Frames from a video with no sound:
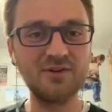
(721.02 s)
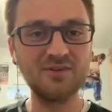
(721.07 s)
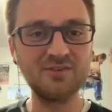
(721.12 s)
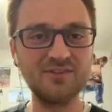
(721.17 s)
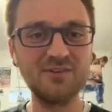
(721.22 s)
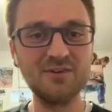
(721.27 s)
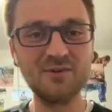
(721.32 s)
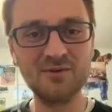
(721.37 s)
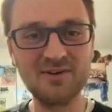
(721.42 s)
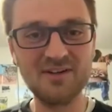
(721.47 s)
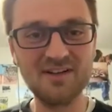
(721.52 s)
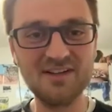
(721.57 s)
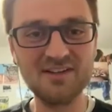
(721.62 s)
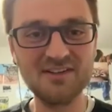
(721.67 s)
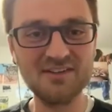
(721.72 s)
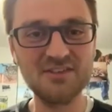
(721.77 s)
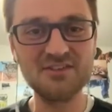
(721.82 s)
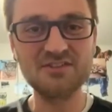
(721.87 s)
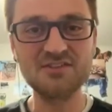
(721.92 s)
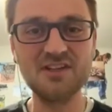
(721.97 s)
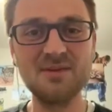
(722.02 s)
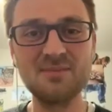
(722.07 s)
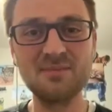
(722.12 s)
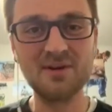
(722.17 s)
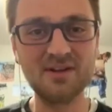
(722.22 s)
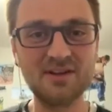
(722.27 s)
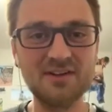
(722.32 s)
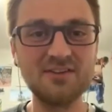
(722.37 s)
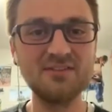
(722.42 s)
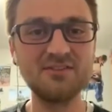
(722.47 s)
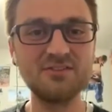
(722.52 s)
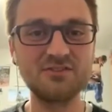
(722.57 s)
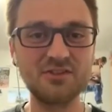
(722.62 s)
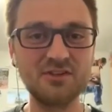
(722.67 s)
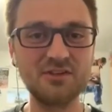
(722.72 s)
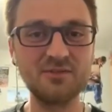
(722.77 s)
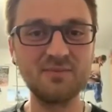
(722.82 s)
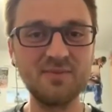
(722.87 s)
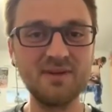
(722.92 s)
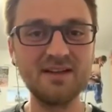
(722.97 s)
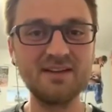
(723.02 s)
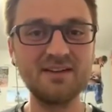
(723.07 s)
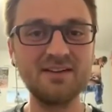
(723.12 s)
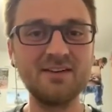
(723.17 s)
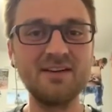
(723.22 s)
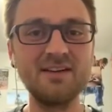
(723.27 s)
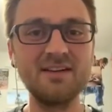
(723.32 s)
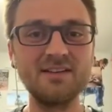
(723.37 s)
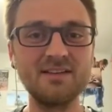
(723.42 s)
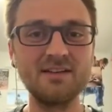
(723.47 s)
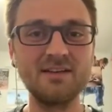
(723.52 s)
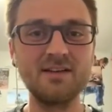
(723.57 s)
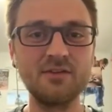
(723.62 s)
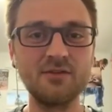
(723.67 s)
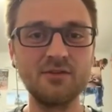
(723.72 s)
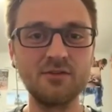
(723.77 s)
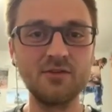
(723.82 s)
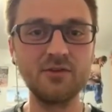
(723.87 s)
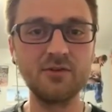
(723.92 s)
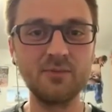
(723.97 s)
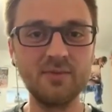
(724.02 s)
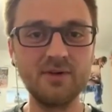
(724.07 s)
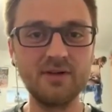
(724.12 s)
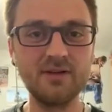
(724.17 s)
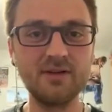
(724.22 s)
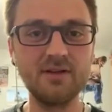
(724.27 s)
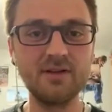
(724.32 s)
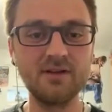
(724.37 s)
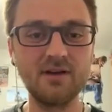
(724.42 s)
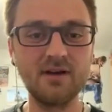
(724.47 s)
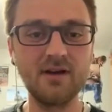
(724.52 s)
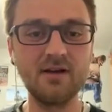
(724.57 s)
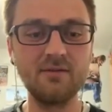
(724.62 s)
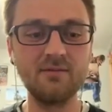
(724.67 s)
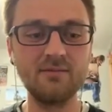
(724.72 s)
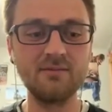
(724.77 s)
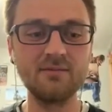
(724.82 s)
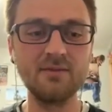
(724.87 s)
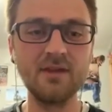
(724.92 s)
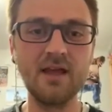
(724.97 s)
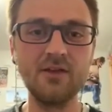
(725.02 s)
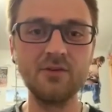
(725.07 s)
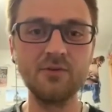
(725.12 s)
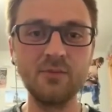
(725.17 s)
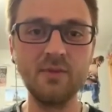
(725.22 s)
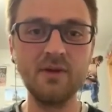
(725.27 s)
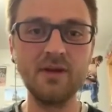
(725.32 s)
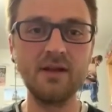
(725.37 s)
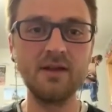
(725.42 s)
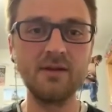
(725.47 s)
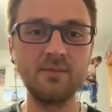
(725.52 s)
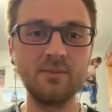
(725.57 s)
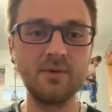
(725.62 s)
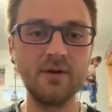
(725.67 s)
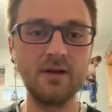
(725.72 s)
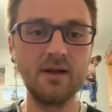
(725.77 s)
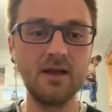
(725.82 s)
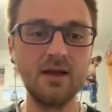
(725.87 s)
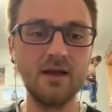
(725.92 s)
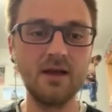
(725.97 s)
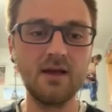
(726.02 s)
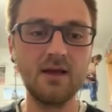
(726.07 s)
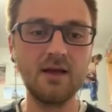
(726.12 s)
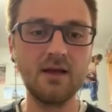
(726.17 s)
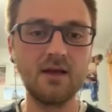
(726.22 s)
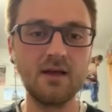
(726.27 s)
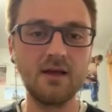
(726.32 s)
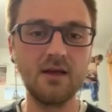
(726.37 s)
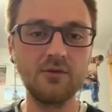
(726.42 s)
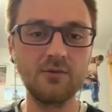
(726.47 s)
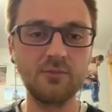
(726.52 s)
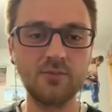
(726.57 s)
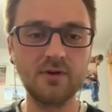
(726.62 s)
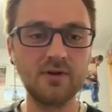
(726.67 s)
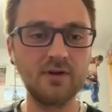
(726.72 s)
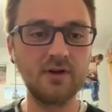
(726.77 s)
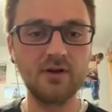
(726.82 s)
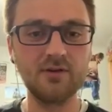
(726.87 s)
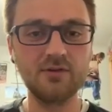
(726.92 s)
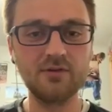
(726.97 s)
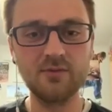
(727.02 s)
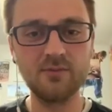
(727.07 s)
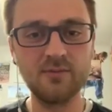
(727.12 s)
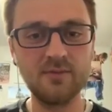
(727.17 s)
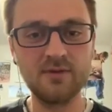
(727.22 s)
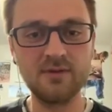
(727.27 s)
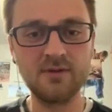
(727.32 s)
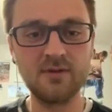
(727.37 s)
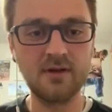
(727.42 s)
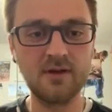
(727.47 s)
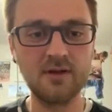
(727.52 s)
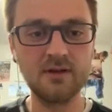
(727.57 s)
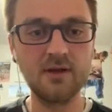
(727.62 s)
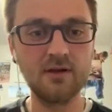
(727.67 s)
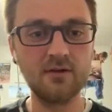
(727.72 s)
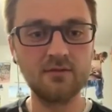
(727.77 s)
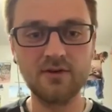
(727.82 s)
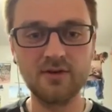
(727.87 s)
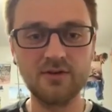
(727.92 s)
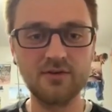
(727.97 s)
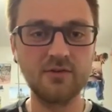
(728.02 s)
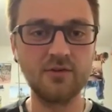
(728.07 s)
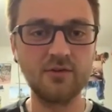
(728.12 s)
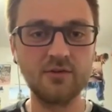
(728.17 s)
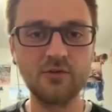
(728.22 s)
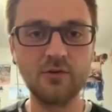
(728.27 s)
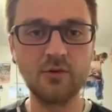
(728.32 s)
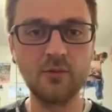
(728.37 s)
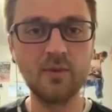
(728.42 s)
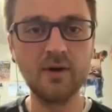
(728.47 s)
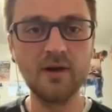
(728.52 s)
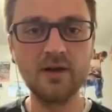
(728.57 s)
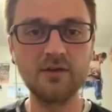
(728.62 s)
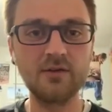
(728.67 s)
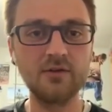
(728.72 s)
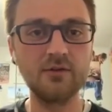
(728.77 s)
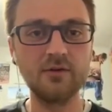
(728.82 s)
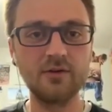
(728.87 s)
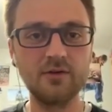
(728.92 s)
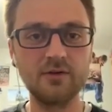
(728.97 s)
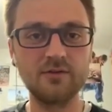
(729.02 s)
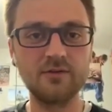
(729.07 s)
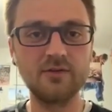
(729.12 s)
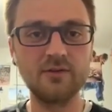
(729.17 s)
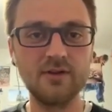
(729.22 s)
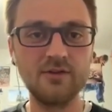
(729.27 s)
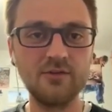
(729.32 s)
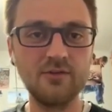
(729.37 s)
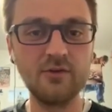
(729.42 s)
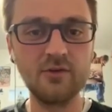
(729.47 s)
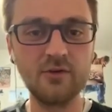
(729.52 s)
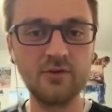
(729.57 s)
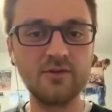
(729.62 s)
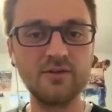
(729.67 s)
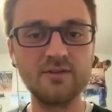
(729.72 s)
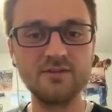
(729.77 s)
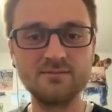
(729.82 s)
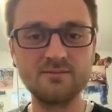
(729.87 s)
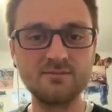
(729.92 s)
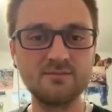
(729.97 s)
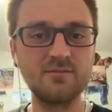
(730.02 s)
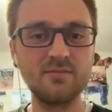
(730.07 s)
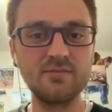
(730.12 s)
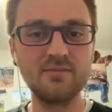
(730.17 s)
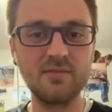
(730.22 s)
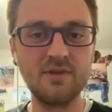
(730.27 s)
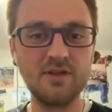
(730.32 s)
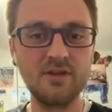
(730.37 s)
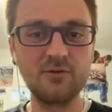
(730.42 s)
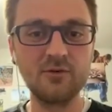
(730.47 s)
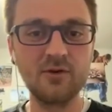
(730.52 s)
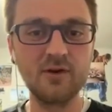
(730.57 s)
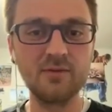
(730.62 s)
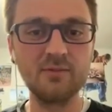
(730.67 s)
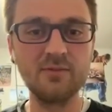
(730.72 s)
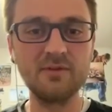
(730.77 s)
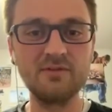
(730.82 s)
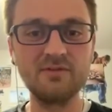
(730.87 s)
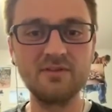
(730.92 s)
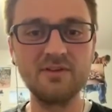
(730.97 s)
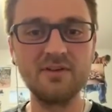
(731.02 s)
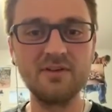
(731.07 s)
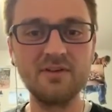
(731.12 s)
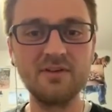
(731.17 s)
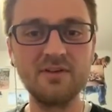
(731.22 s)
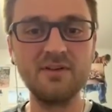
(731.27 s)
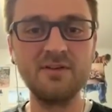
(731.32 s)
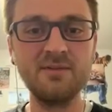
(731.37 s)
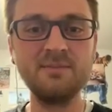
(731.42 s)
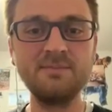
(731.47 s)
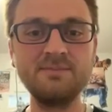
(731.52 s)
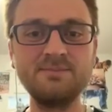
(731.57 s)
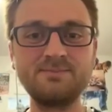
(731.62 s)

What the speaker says: I was nowhere near in the shape I should have been or anything. It was a little bit last minute, but it was pretty awesome. And I love racing the snow bike too. As you know, they're incredibly fun.